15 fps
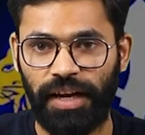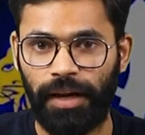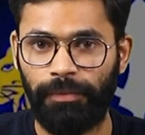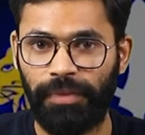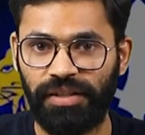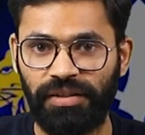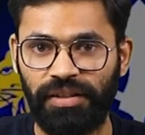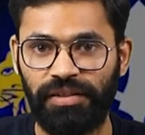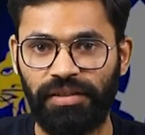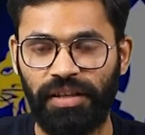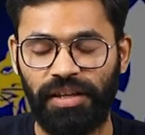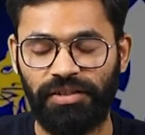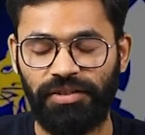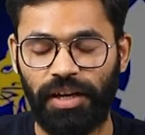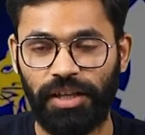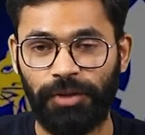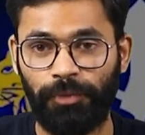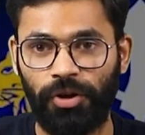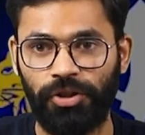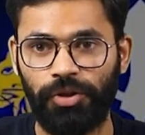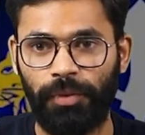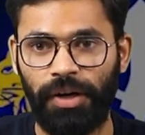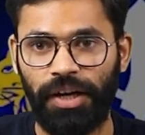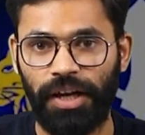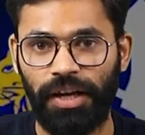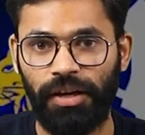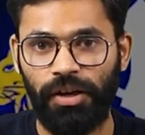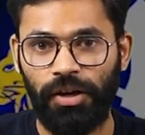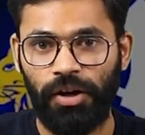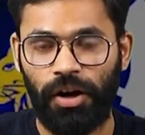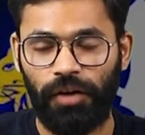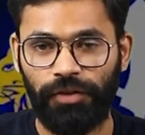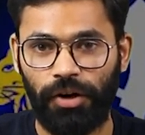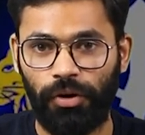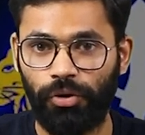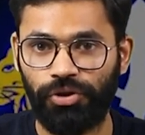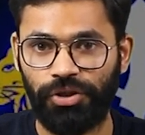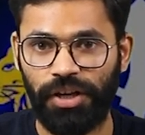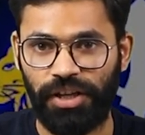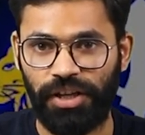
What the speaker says: and embassies is the responsibility of the host